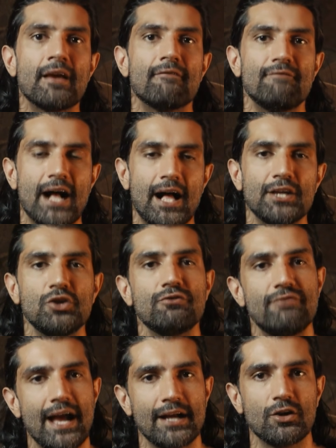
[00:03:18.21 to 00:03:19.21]
value
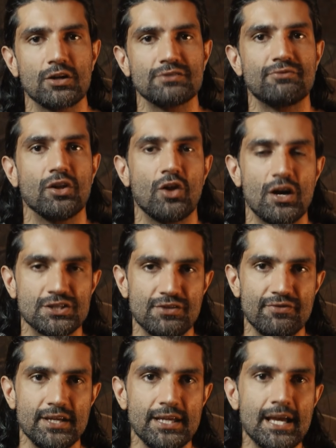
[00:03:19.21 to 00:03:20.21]
Vanguard's
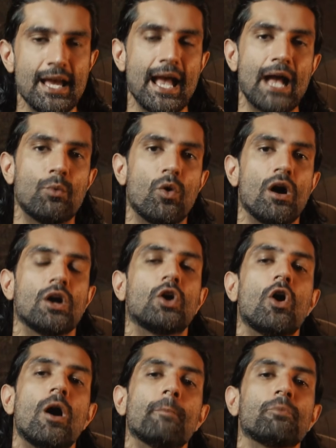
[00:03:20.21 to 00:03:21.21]
philosophy and want
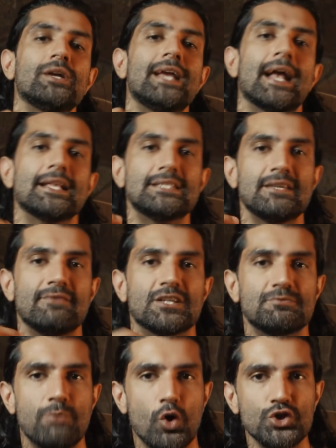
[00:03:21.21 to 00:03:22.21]
comprehensive
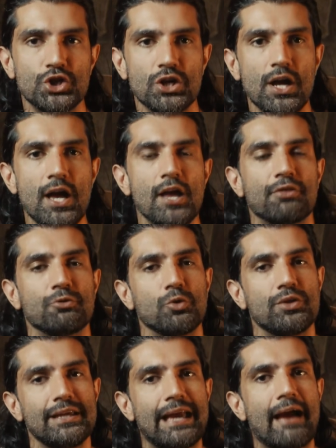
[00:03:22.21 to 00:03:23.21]
exposure through
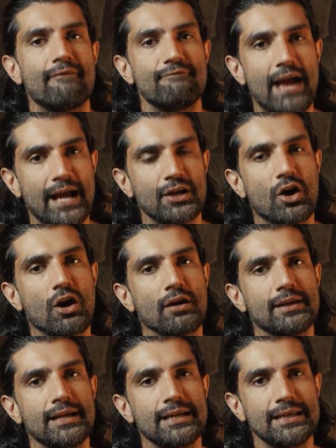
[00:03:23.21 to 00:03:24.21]
the
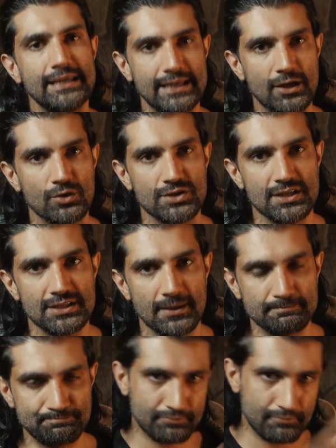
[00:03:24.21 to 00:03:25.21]
Vanguard ecosystem.